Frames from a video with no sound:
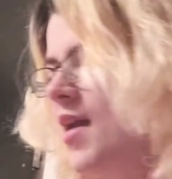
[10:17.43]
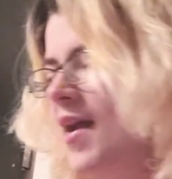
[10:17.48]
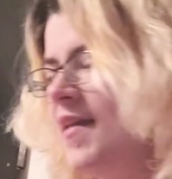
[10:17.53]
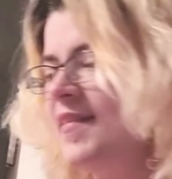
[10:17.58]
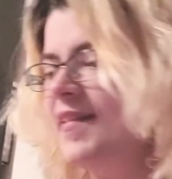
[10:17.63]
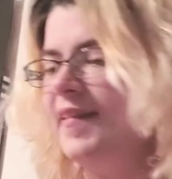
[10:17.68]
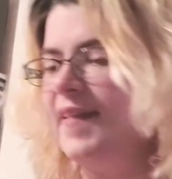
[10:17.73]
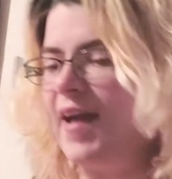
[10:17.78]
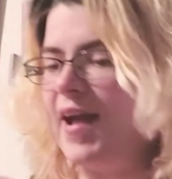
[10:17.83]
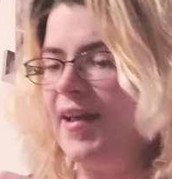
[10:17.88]

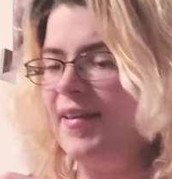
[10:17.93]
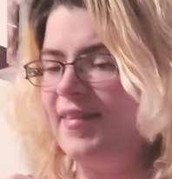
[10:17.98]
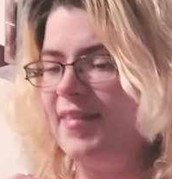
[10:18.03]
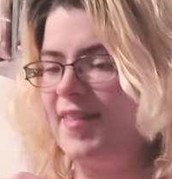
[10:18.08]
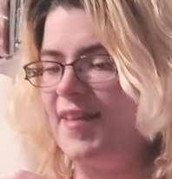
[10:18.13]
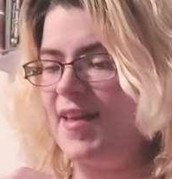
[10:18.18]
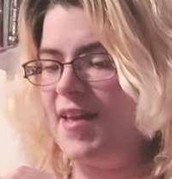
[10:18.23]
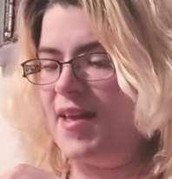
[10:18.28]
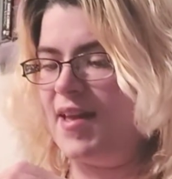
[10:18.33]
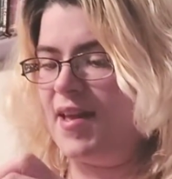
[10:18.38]
And the last
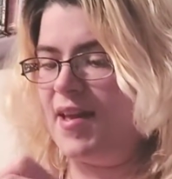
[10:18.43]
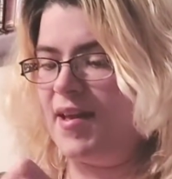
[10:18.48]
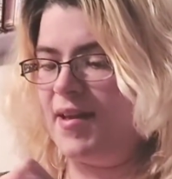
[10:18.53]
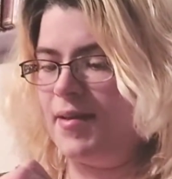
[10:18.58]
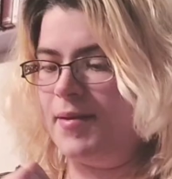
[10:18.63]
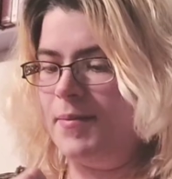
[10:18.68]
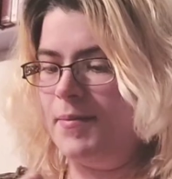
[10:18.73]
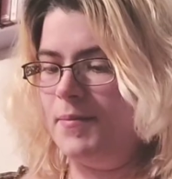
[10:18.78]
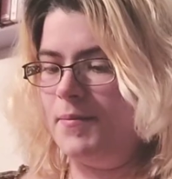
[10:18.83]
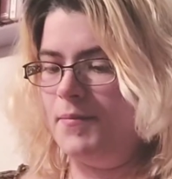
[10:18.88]
thing
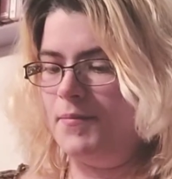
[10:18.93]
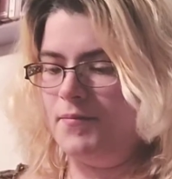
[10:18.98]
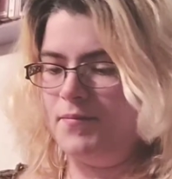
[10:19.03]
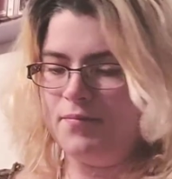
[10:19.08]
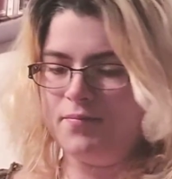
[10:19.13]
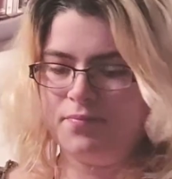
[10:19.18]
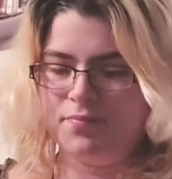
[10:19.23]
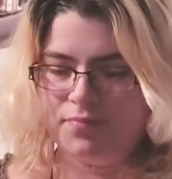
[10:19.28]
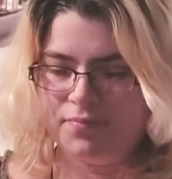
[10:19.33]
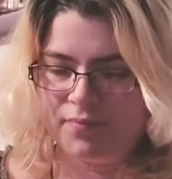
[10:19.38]

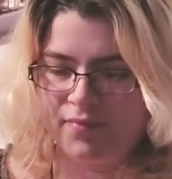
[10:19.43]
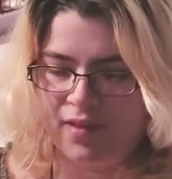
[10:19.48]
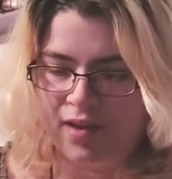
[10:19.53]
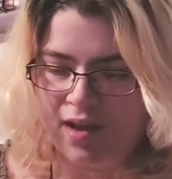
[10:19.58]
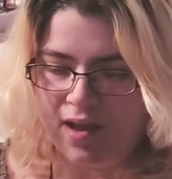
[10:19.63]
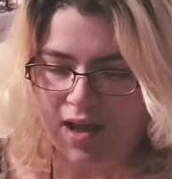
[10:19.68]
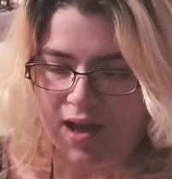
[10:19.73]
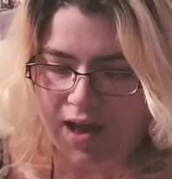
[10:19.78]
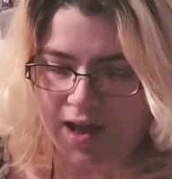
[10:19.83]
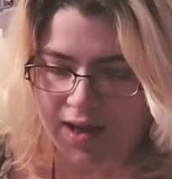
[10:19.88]

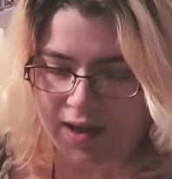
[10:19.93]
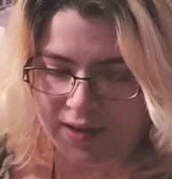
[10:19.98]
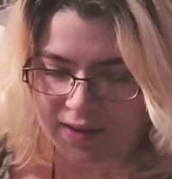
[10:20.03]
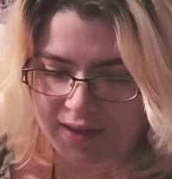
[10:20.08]
I